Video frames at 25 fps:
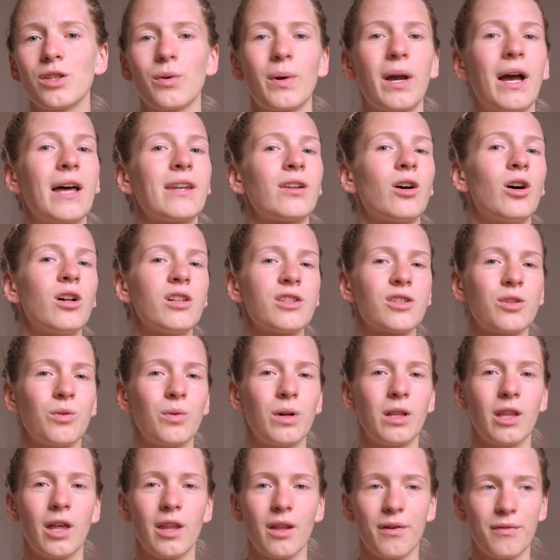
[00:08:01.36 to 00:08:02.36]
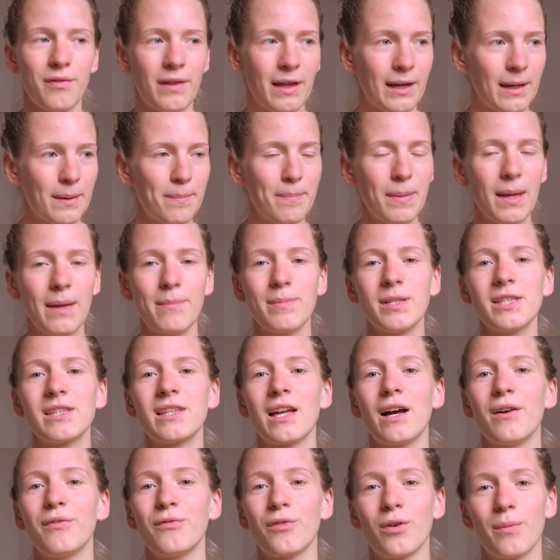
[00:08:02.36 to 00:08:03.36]
so I had also a lot of like baby
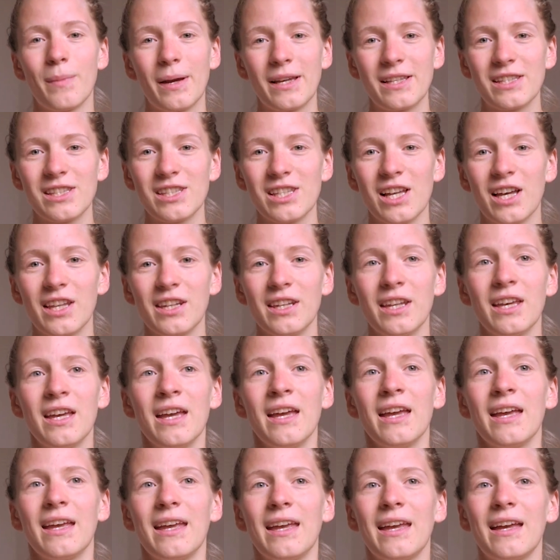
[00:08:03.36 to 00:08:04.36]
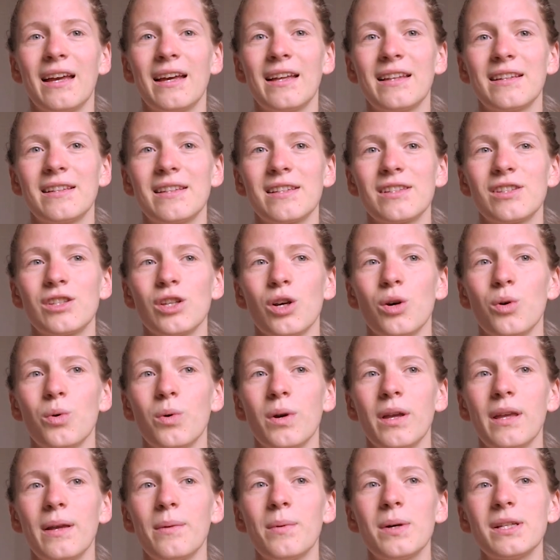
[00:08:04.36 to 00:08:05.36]
stuff for my son. And
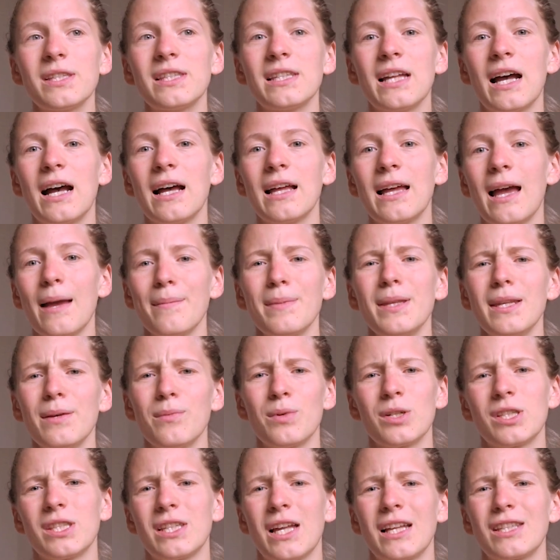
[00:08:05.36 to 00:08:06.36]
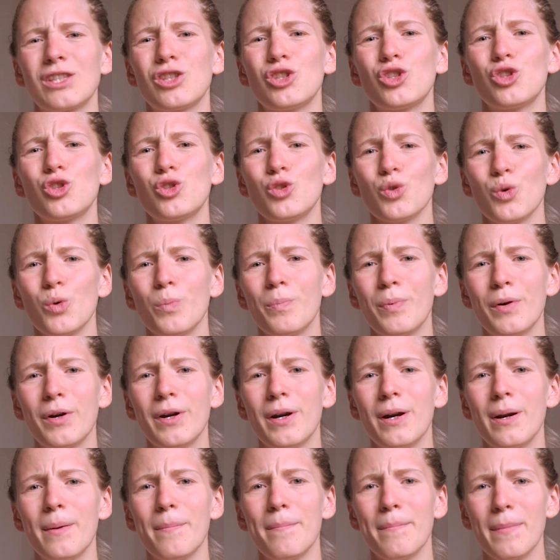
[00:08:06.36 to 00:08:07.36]
so it was not, I mean, it was not
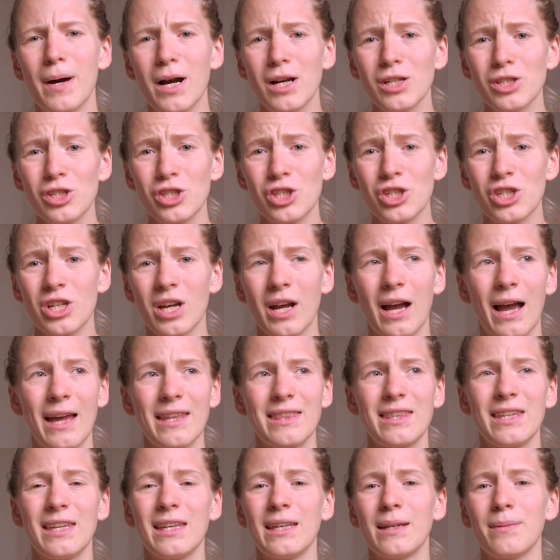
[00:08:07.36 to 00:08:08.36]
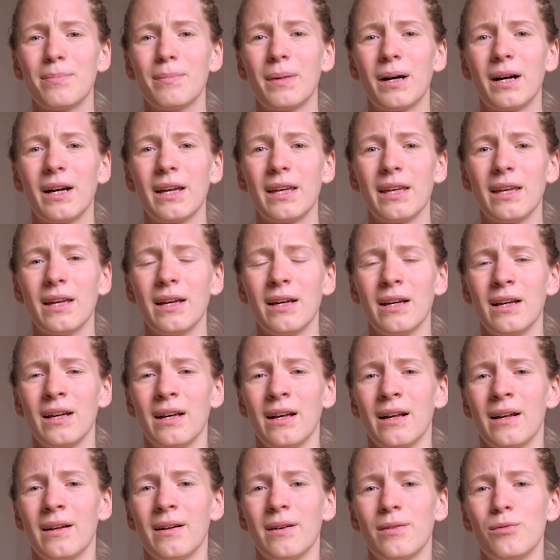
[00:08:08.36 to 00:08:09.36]
super much. I think my
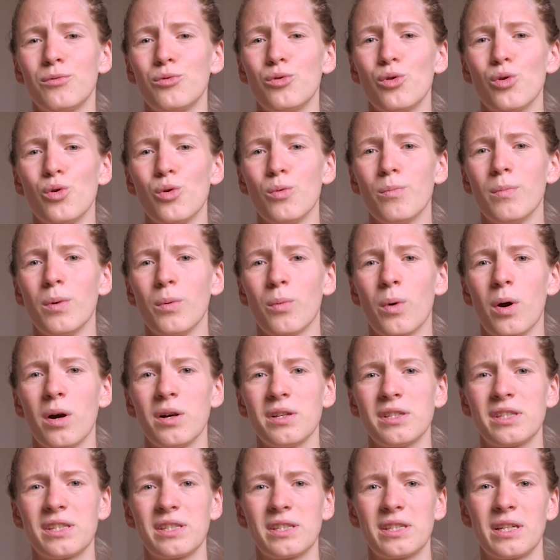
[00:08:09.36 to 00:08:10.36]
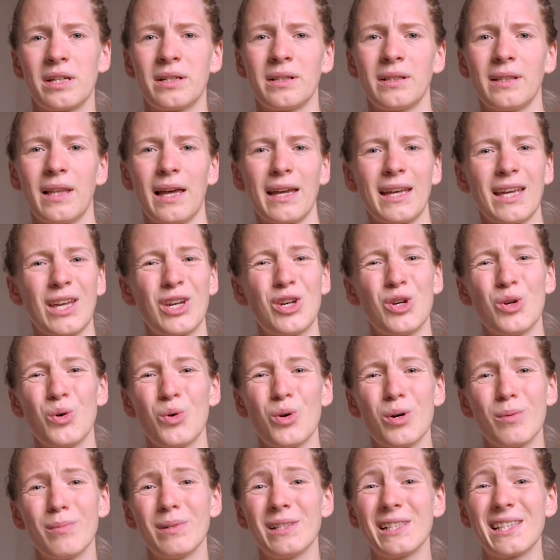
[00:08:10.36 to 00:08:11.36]
room was like a
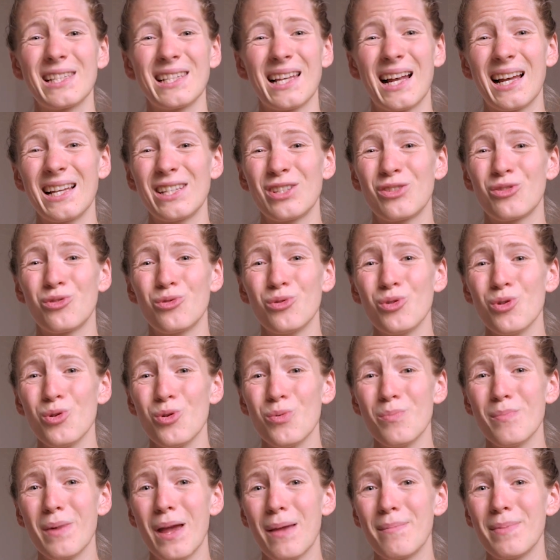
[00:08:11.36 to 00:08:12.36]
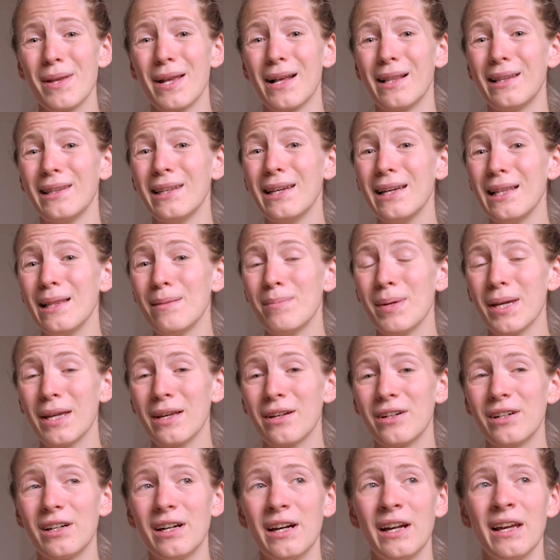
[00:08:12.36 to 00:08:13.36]
normal sized room, maybe a little
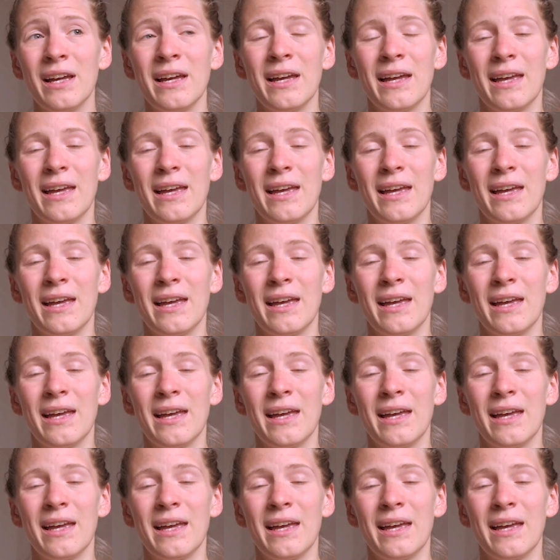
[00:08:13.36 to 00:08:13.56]
bigger,